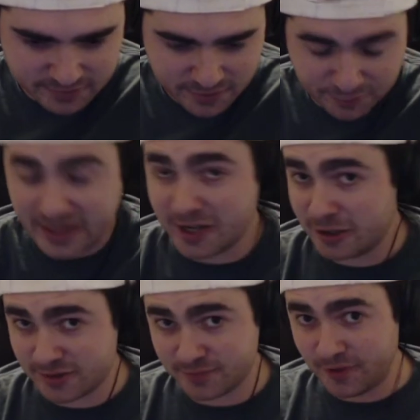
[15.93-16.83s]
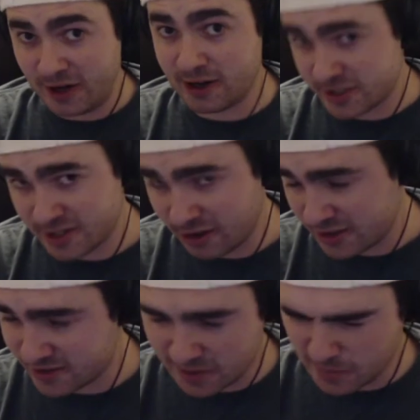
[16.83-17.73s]
3 years very
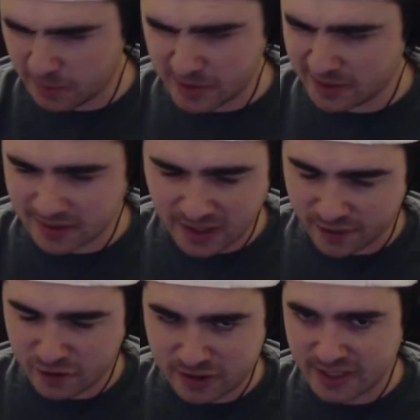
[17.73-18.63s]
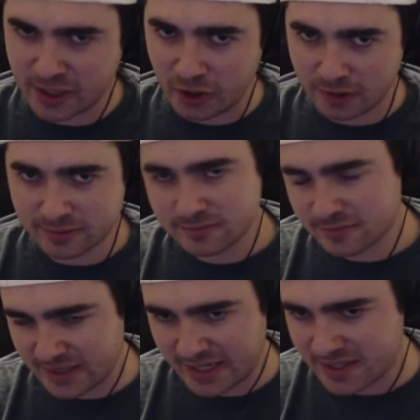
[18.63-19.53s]
seriously, maybe another year
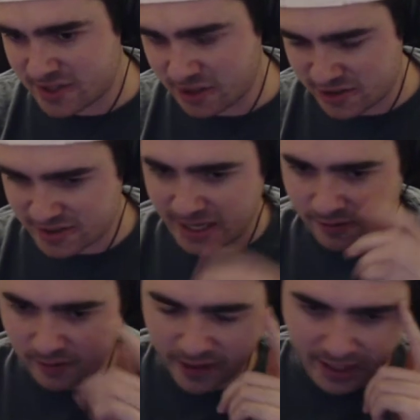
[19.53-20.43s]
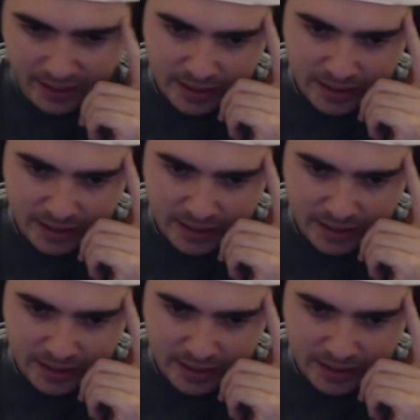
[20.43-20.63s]
kind of seriously after that.